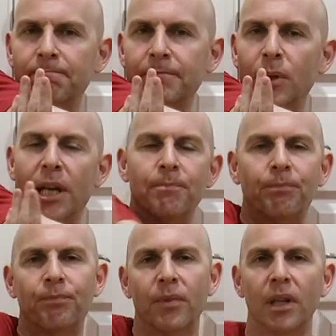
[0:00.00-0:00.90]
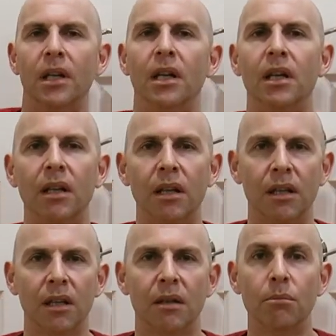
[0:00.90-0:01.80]
Okay,
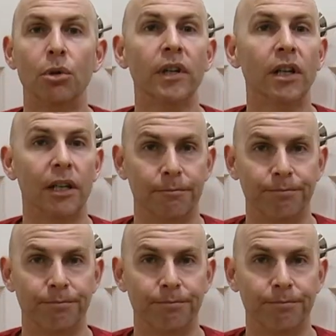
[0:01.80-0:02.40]
moving on.